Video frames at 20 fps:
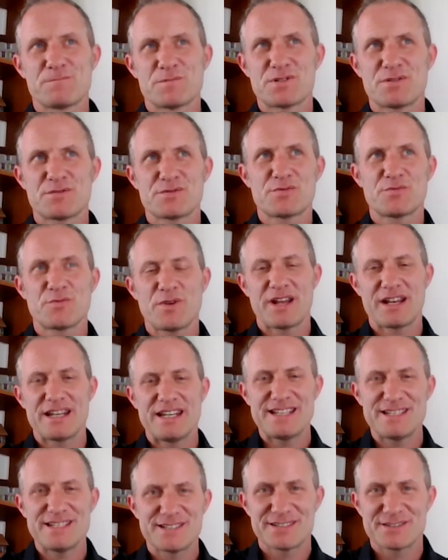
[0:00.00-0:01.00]
so I
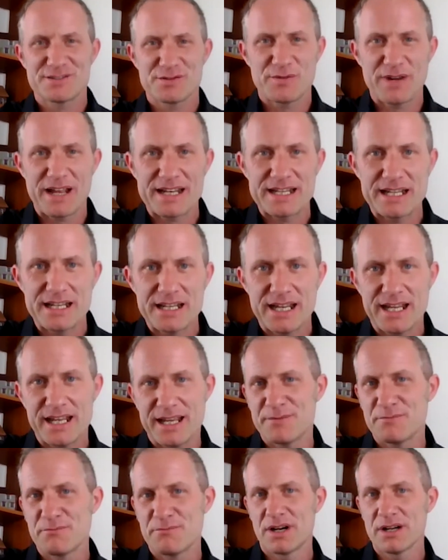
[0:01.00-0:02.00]
need to sort of add in
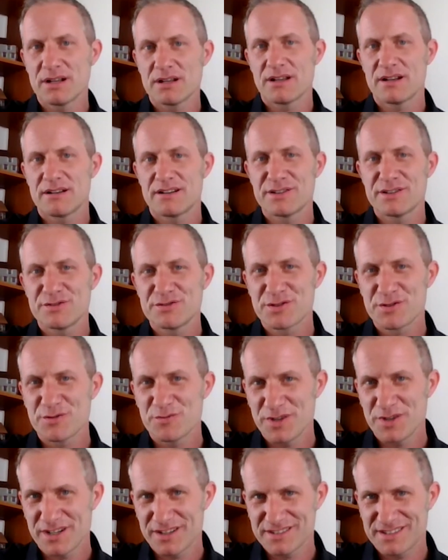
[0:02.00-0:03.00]
here, Michael and I used
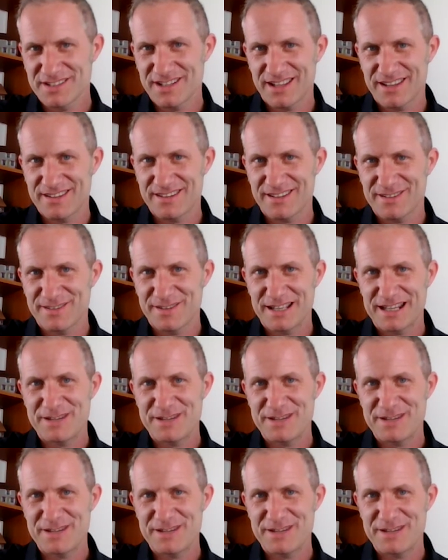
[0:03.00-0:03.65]
to work together,